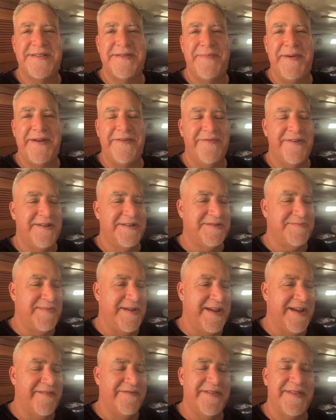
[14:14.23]
The patrons
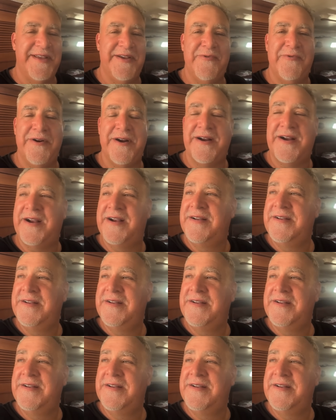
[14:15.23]
make everything work,